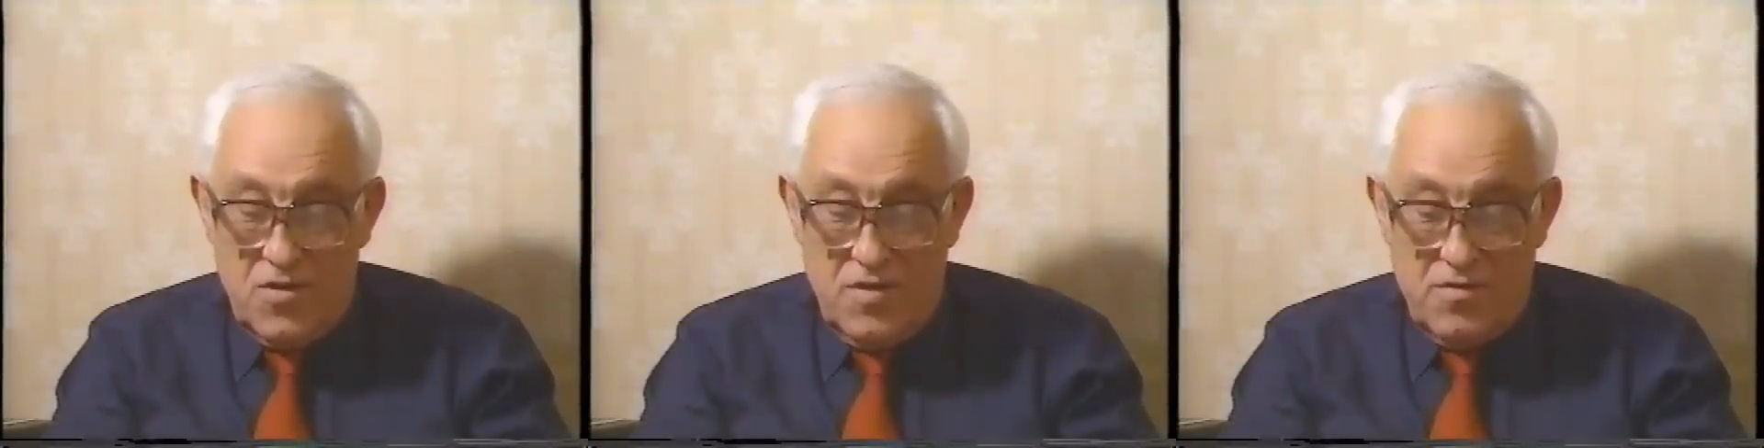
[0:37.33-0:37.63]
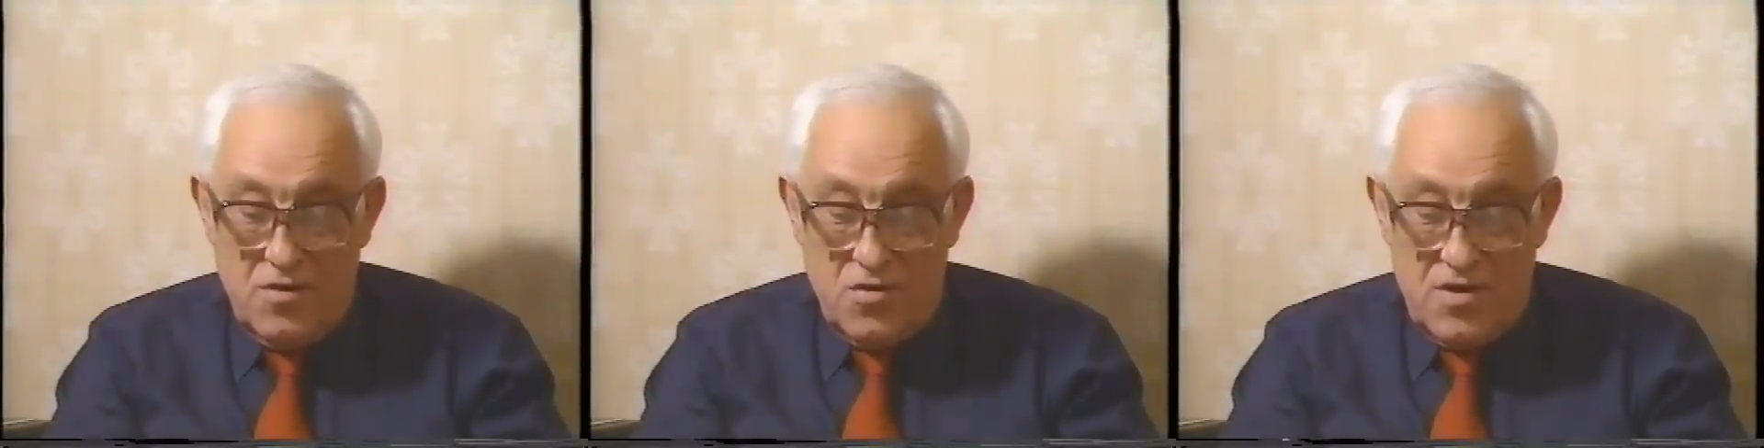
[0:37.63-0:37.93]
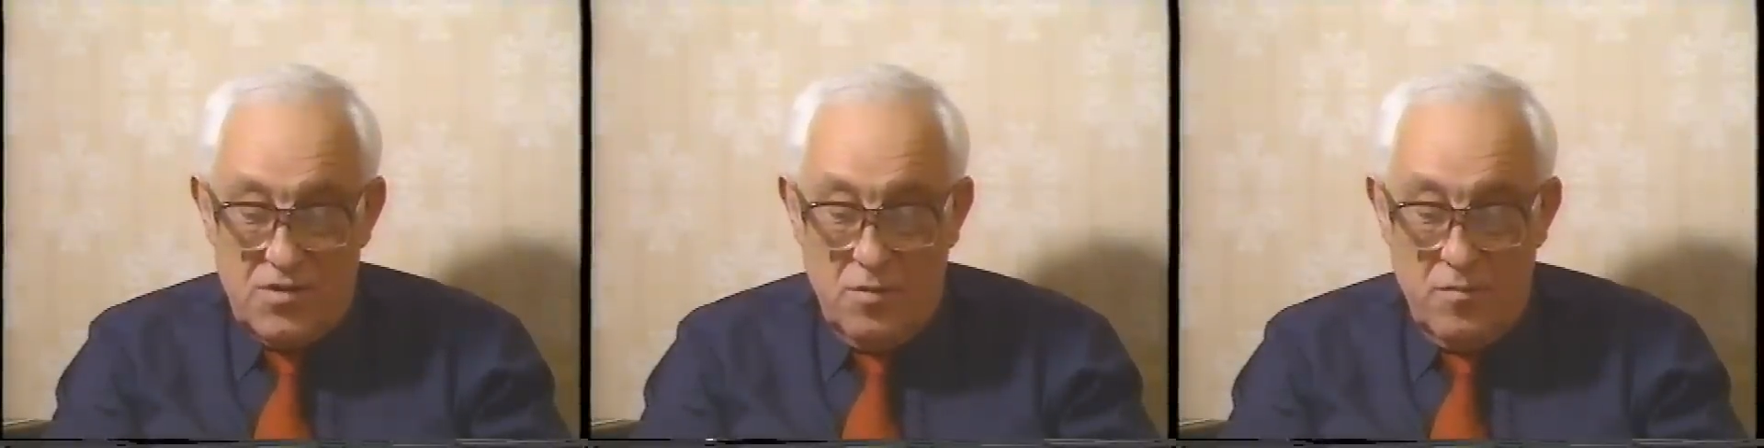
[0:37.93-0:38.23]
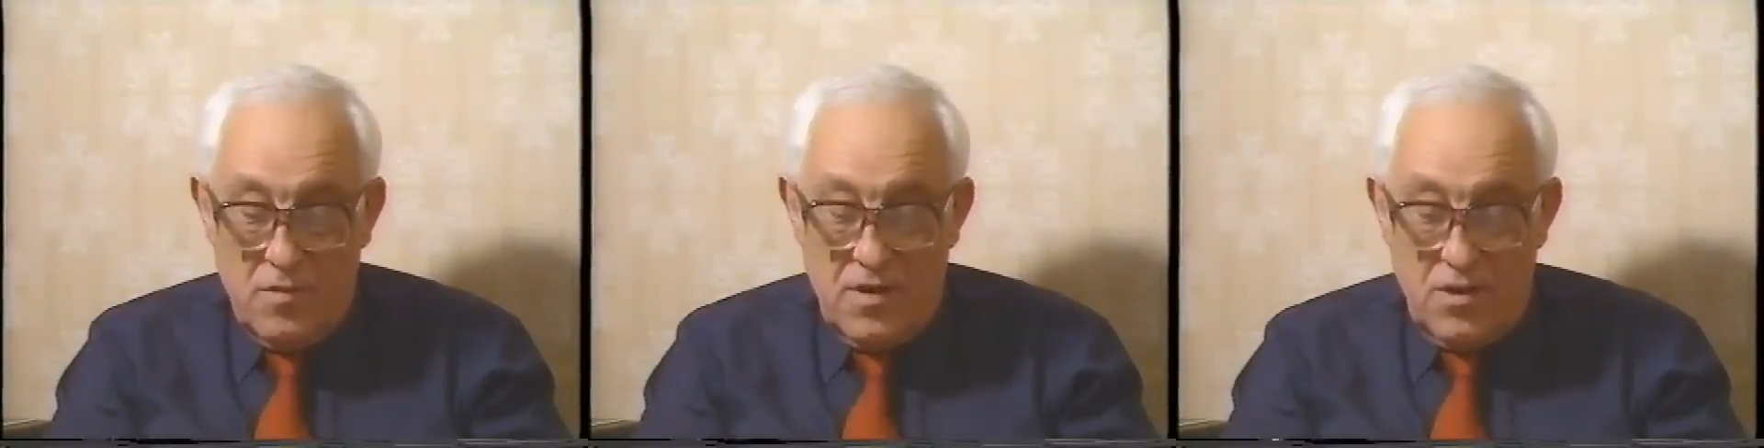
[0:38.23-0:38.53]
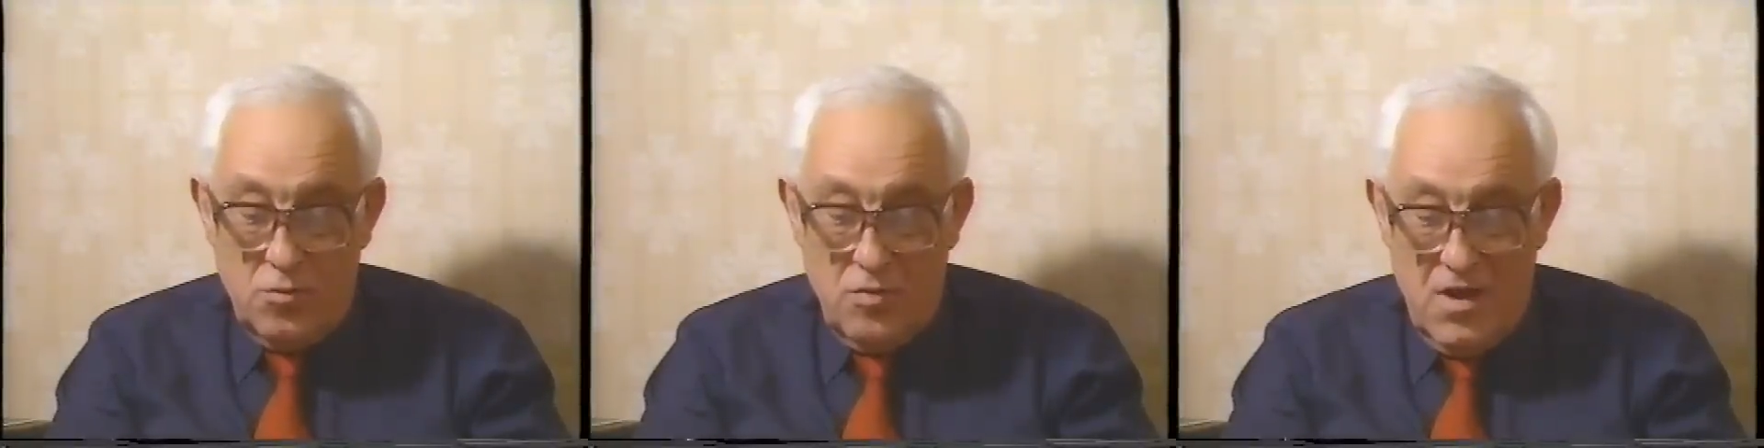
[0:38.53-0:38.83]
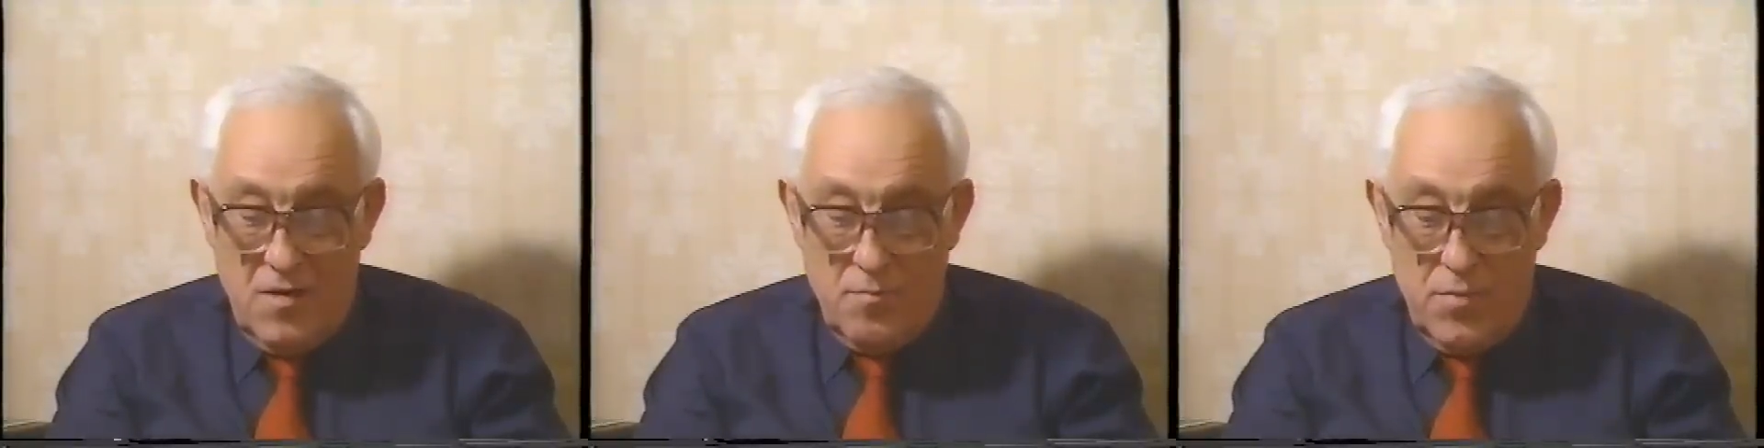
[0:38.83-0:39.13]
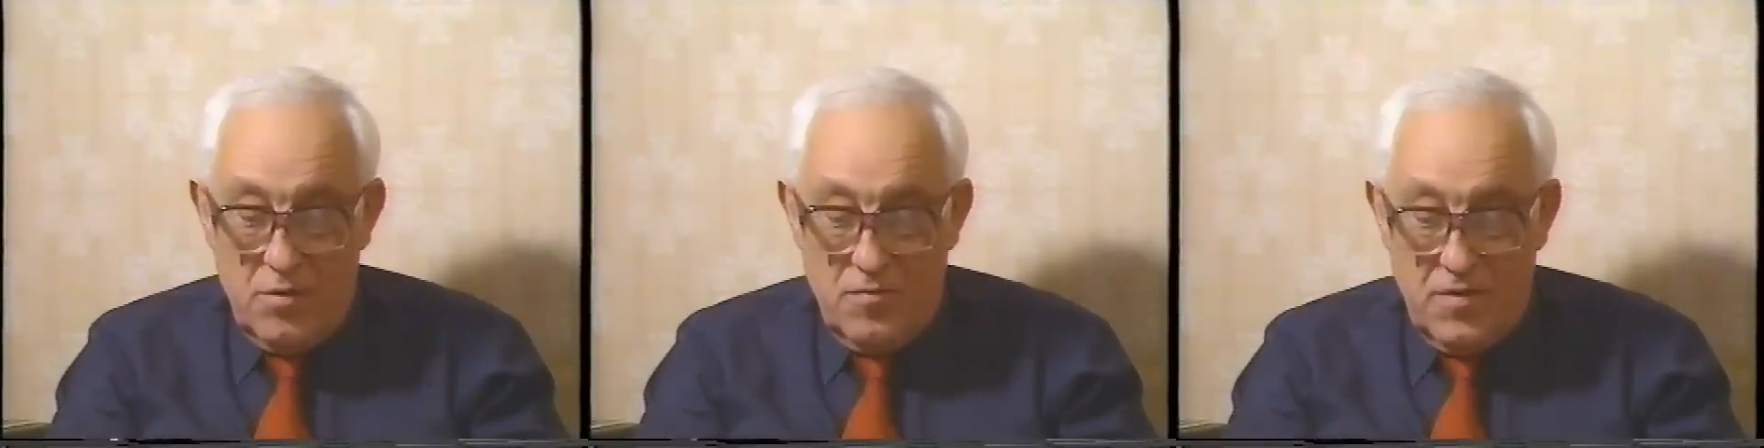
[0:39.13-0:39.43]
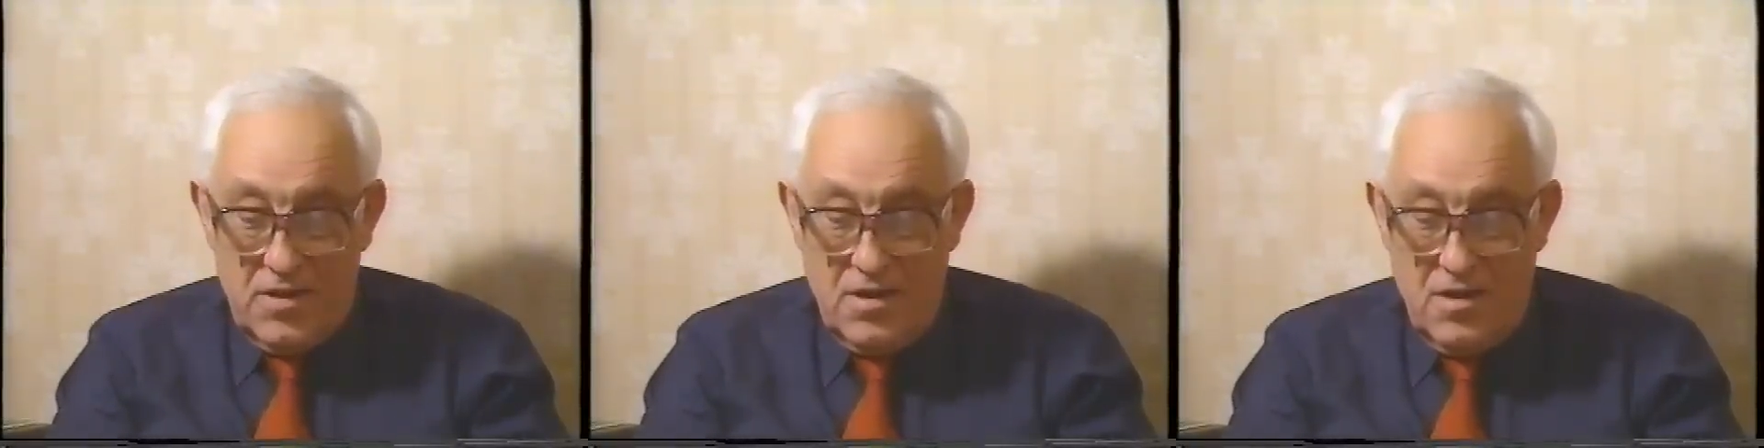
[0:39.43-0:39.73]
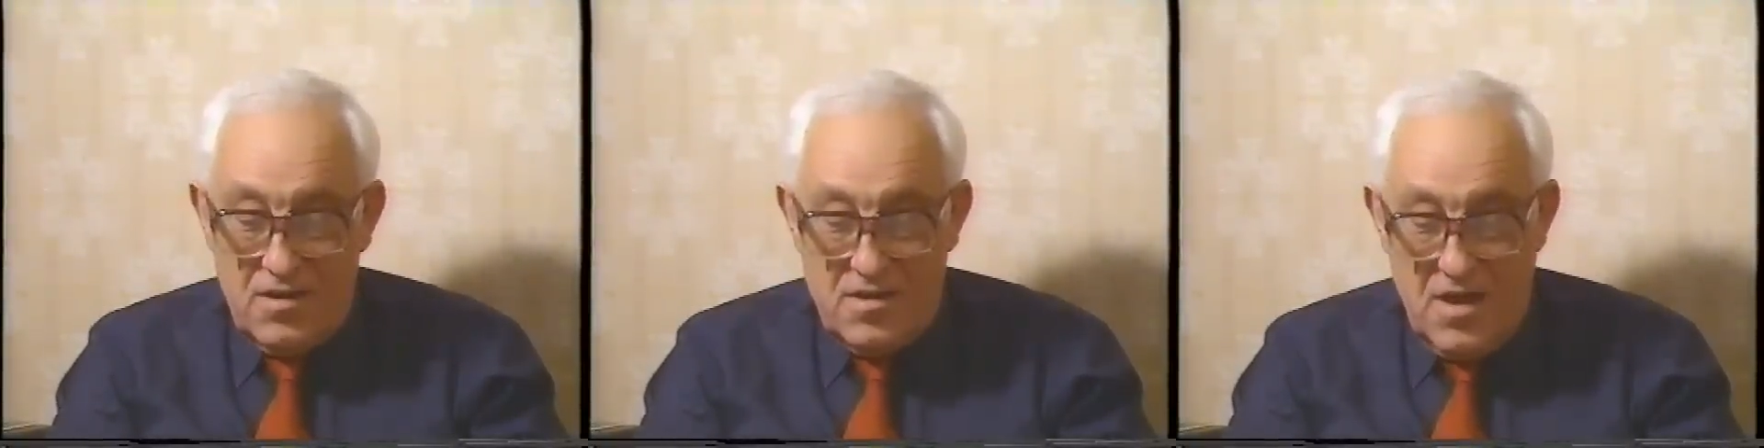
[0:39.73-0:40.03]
Stockholm in nineteen oh six